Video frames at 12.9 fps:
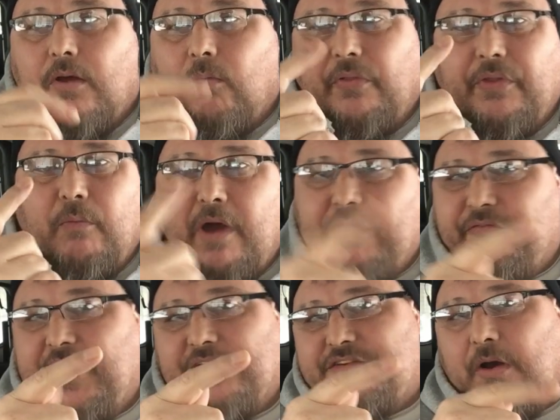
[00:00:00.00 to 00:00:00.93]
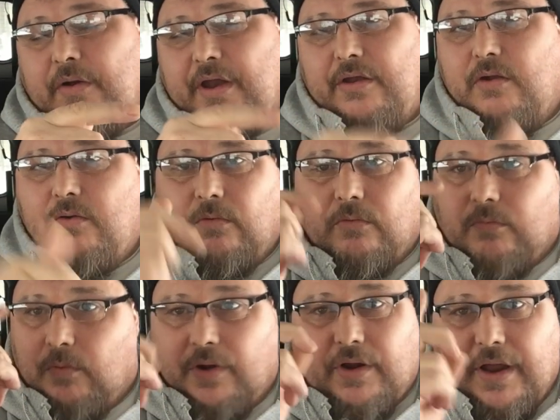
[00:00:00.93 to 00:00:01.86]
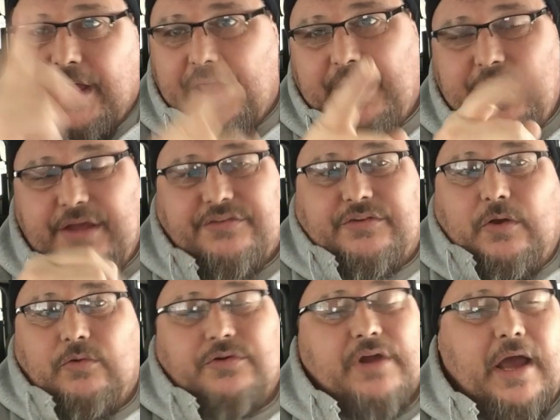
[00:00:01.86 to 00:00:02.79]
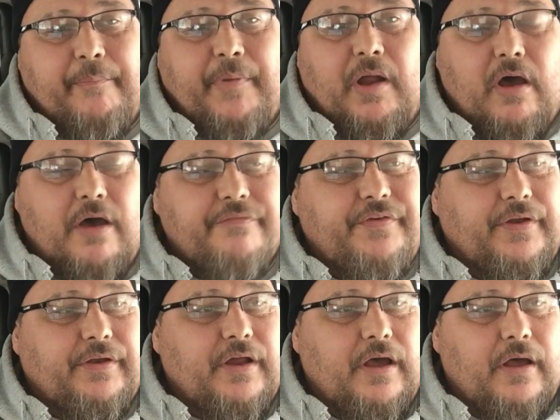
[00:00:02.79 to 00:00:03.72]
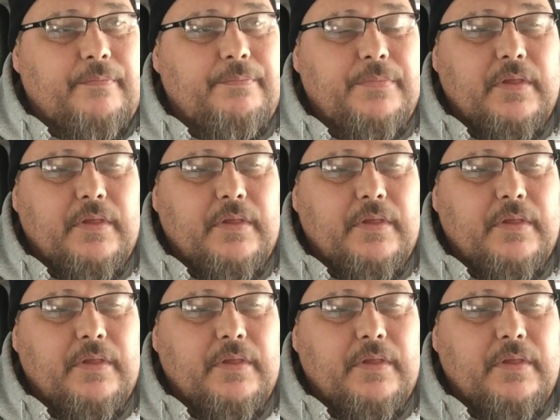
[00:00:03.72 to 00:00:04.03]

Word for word: when the wife gets out at noon, we're going to head east, go drop it off, and uh,